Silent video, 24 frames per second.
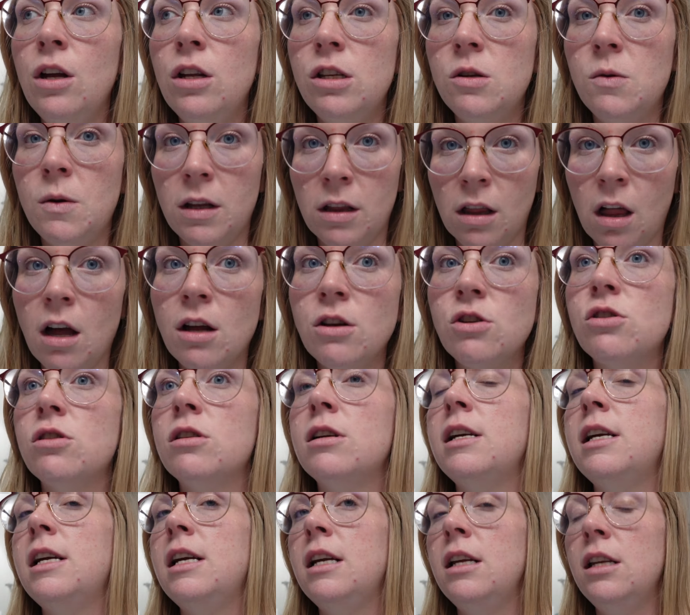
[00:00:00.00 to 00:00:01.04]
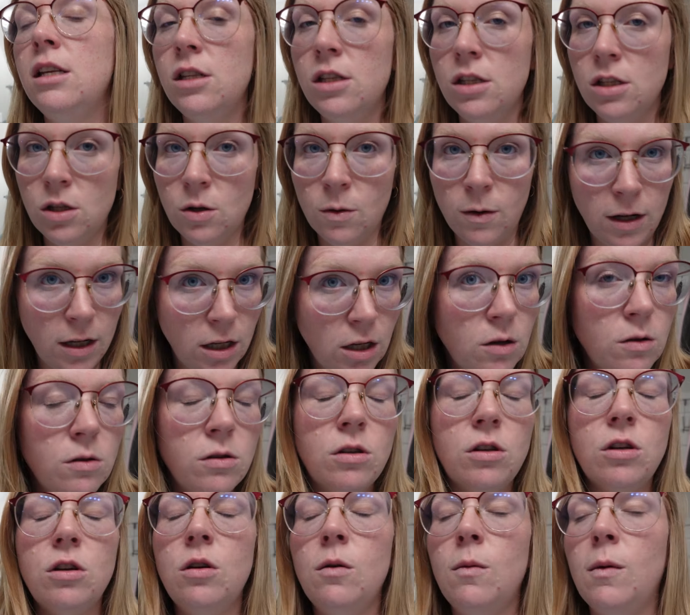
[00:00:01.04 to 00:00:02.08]
doing laundry, doing
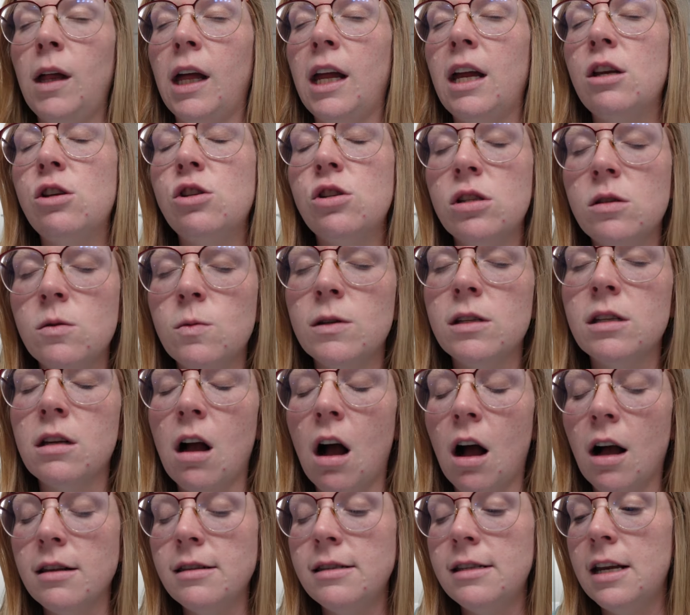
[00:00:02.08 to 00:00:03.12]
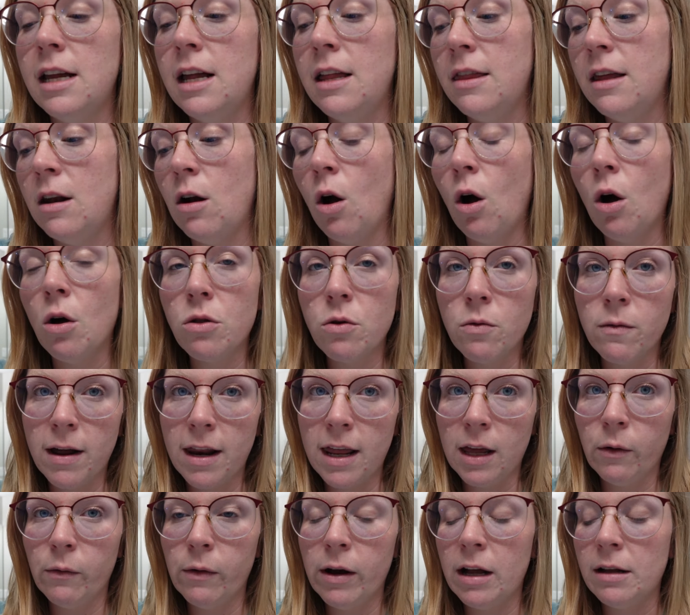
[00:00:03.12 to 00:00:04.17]
YouTube, like it just was constant. And then all the
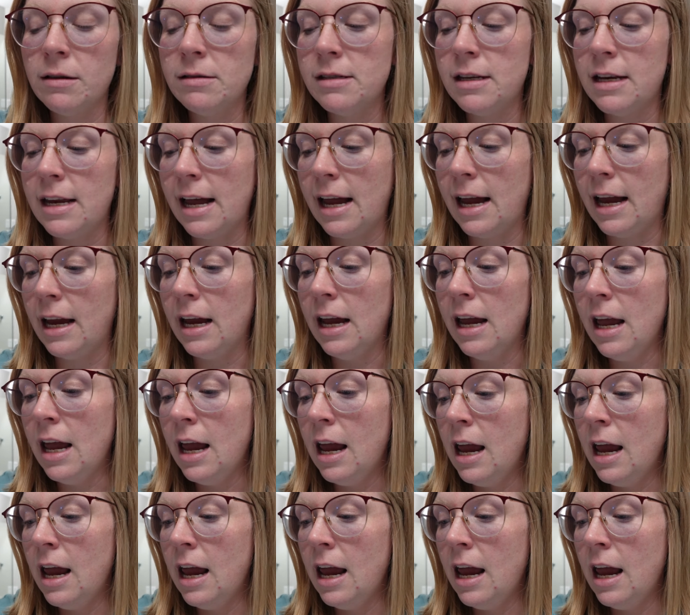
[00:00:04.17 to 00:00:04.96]
running around today,